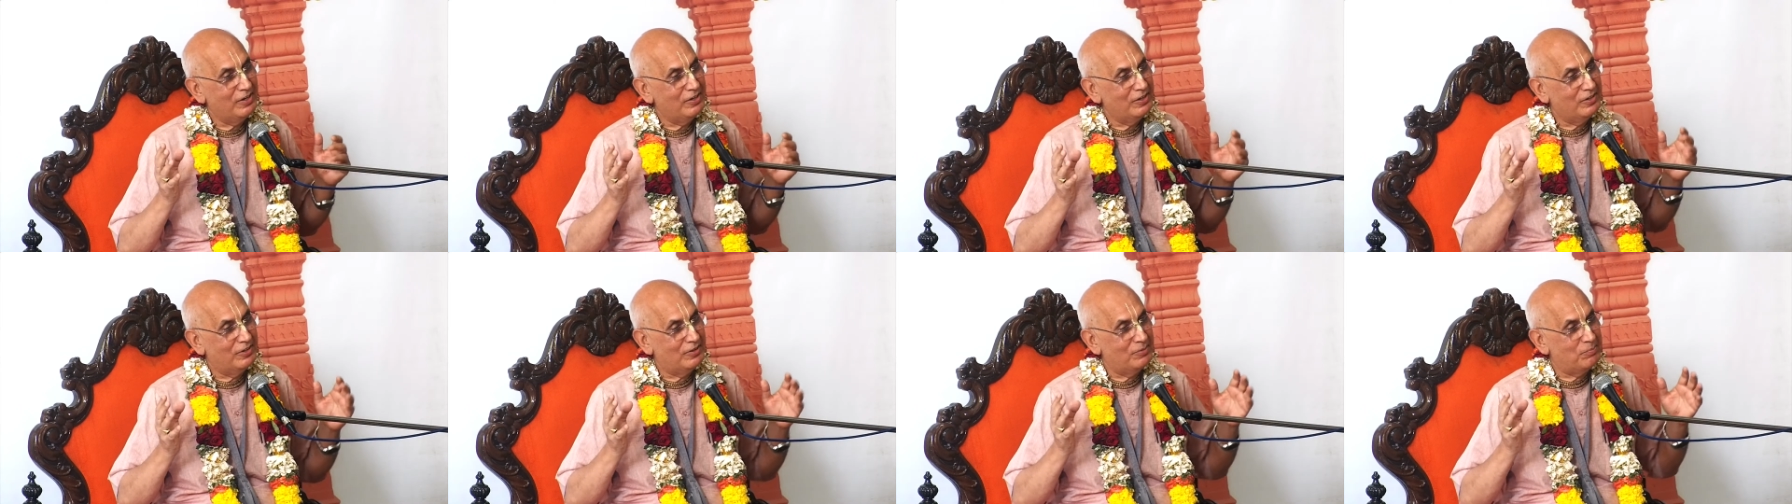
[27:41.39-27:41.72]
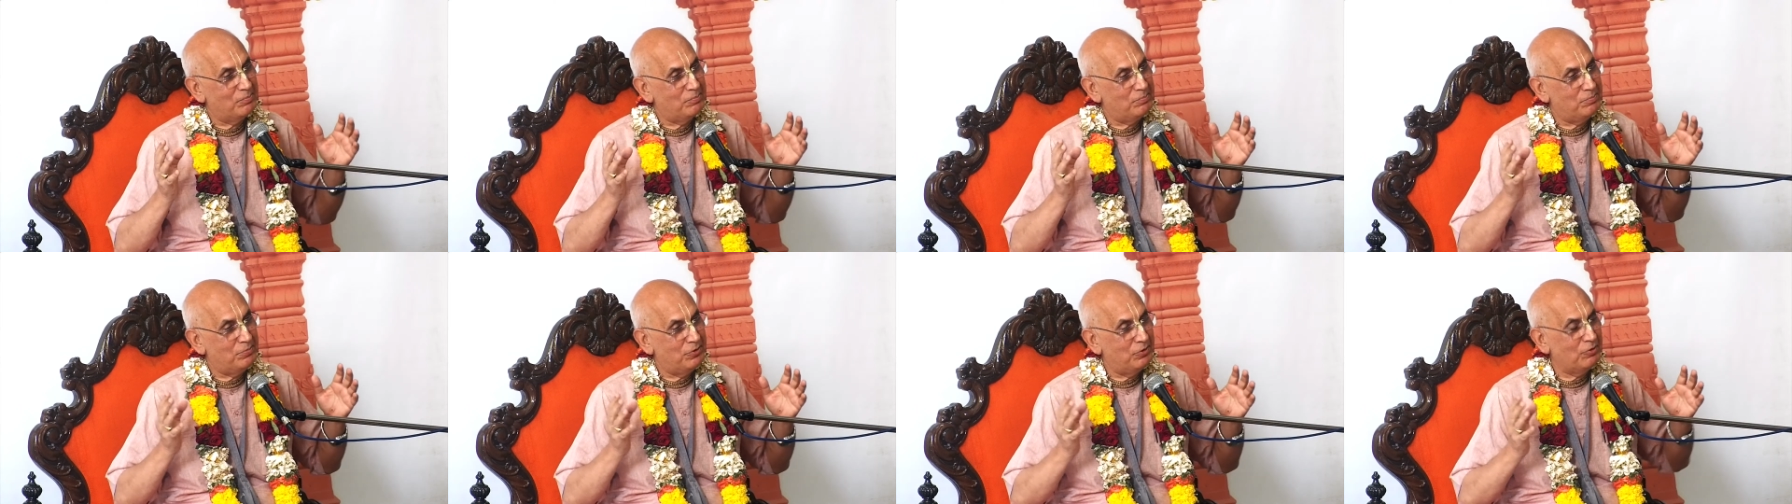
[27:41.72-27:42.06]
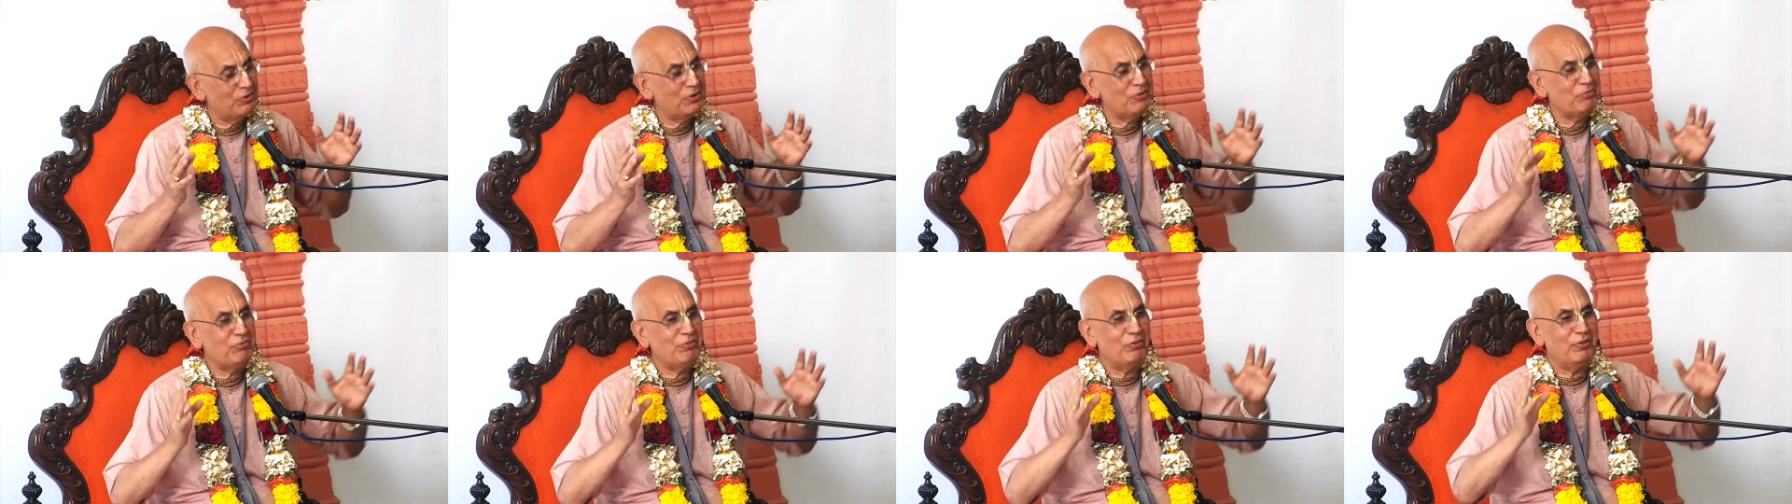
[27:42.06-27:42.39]
The
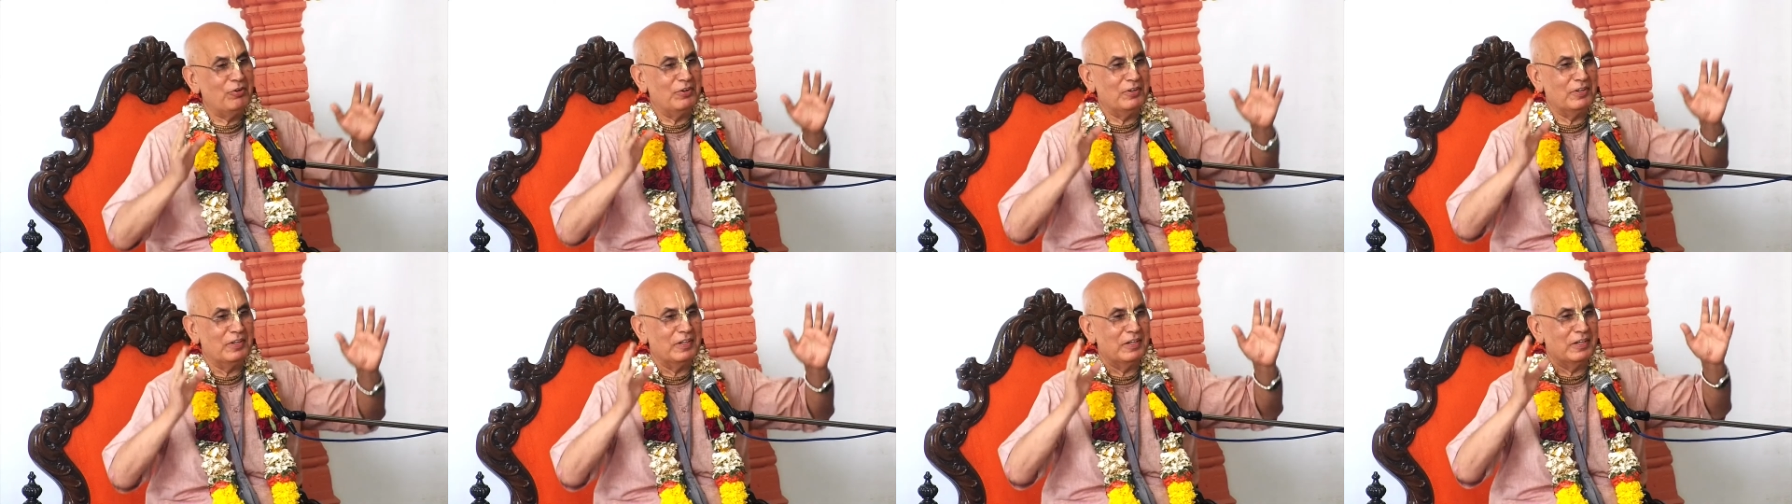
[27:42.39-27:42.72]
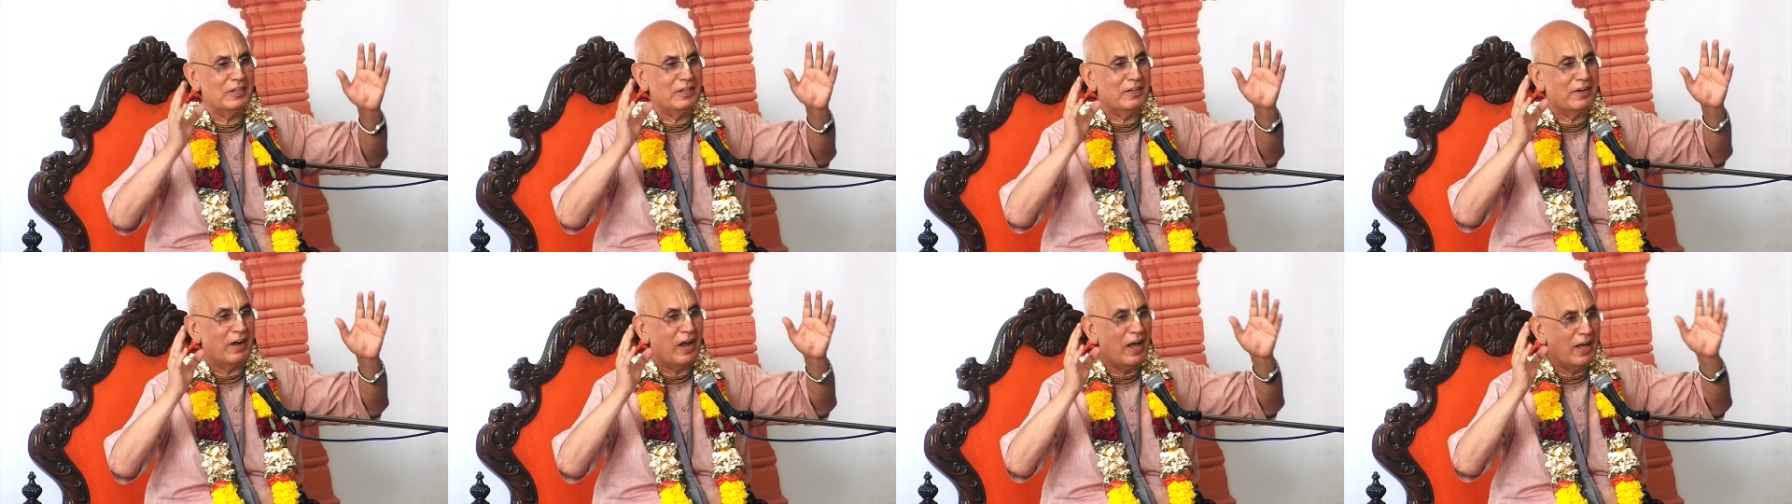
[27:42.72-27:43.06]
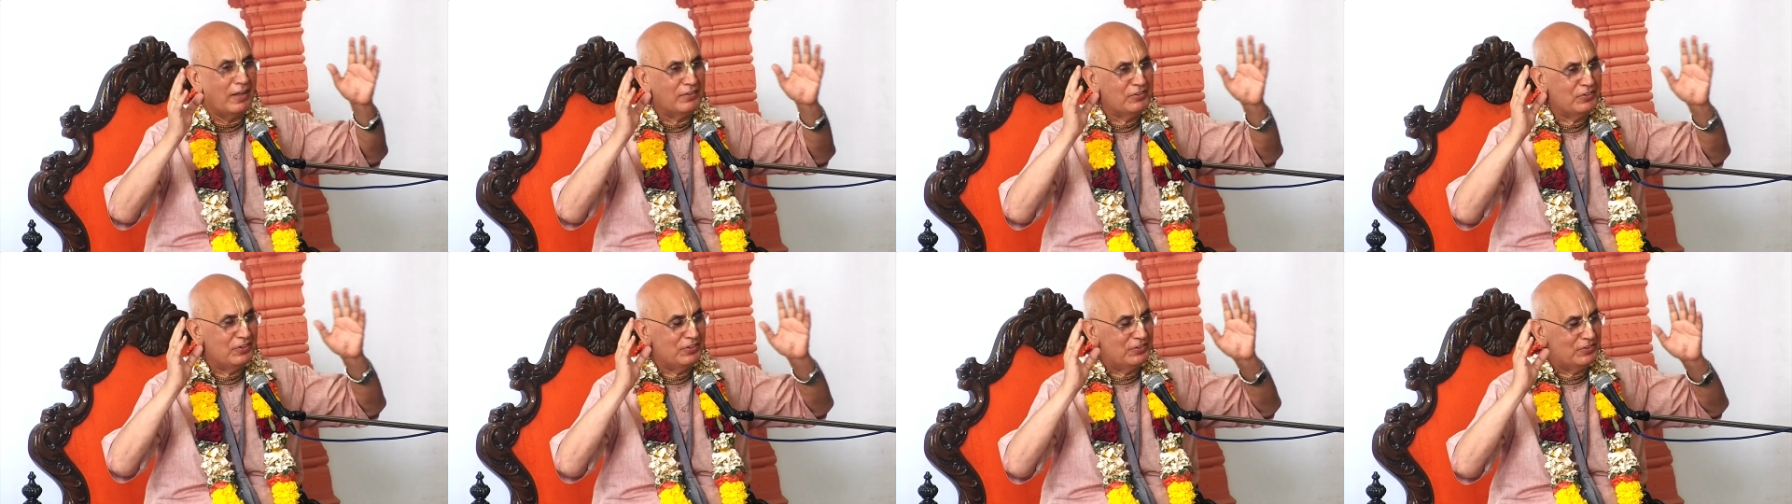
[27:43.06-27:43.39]
beautiful
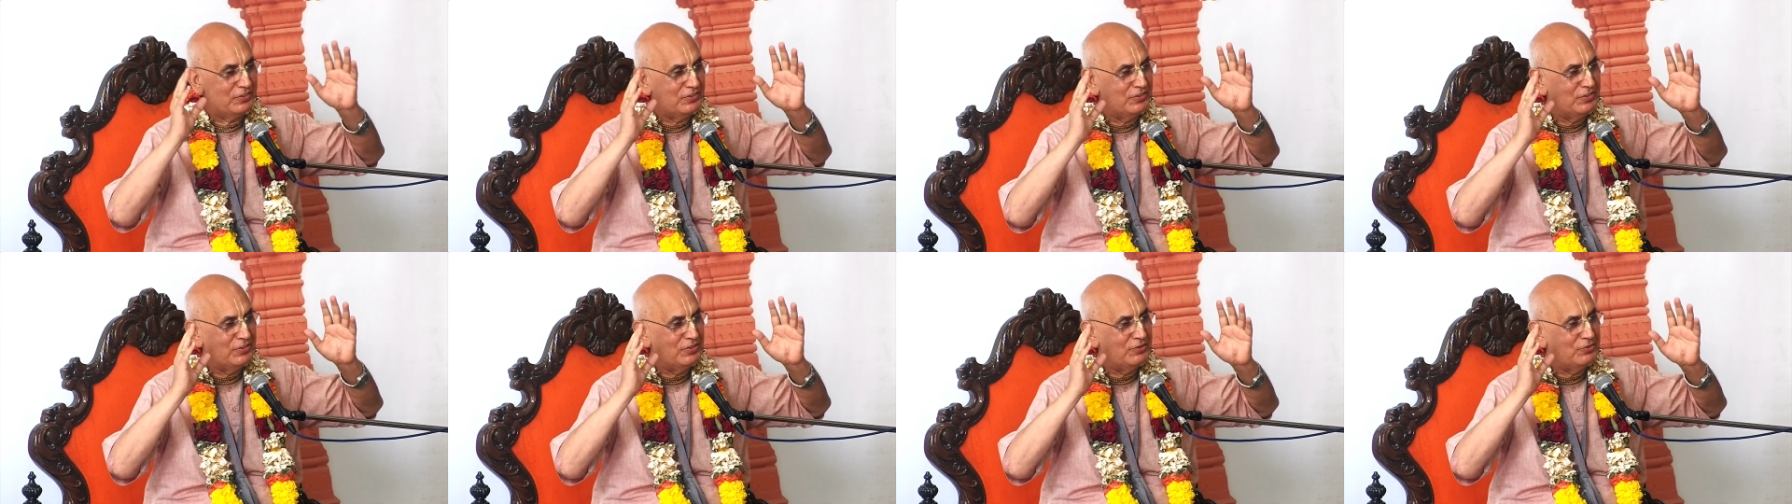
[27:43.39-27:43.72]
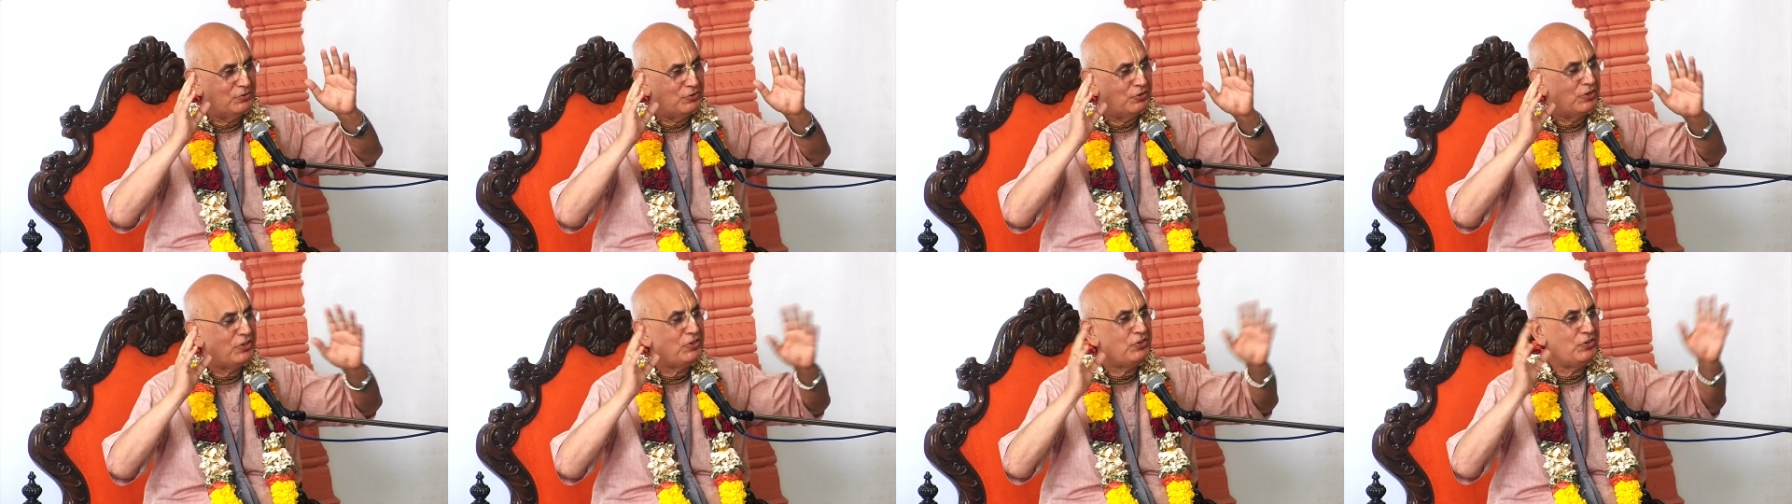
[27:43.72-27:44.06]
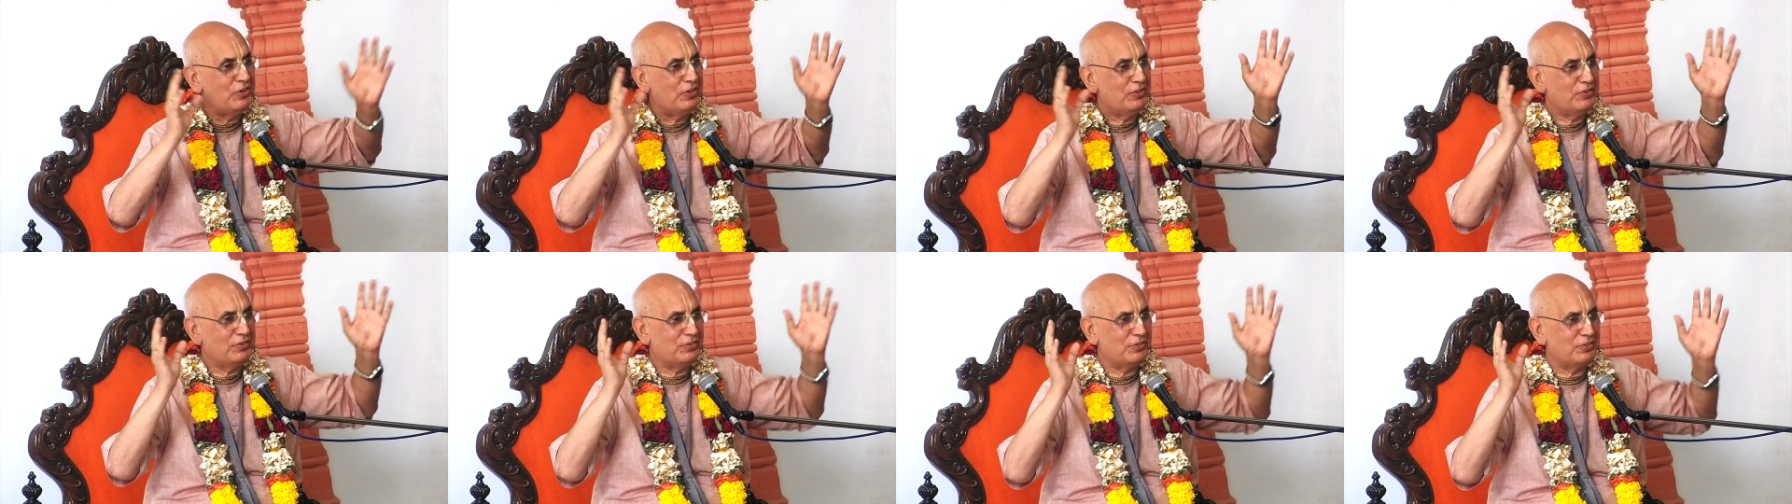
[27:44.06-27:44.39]
grasses,
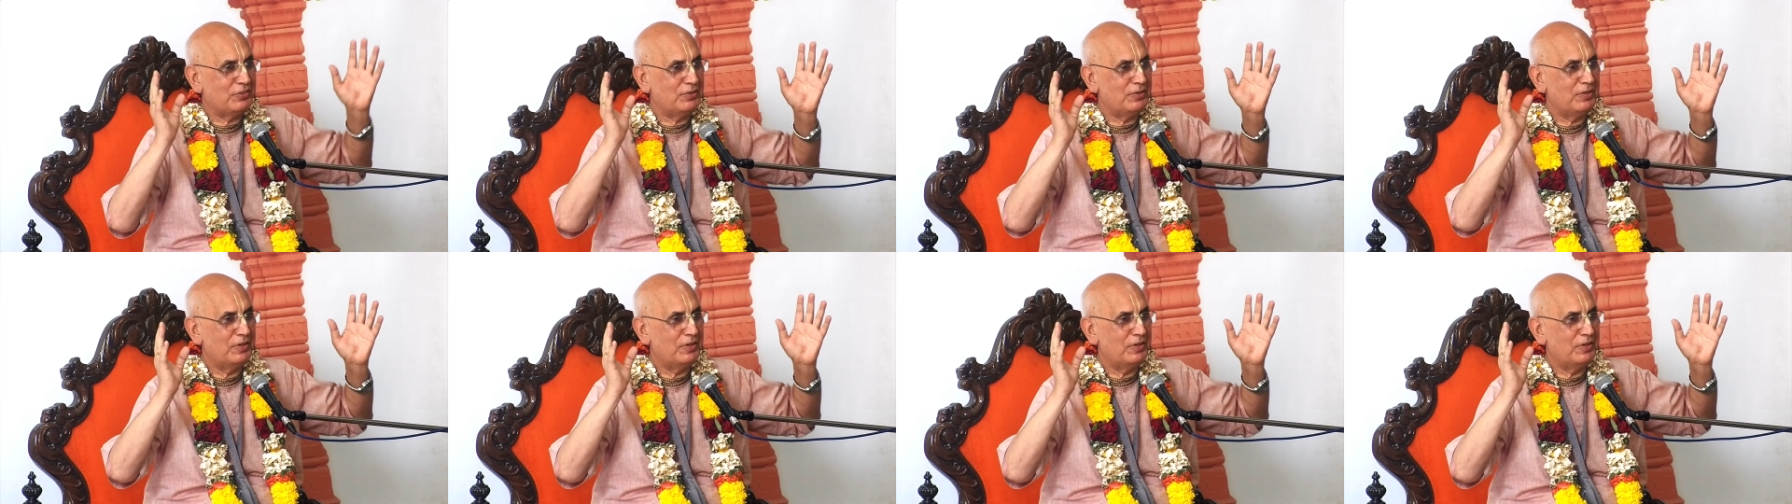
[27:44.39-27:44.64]
nutritious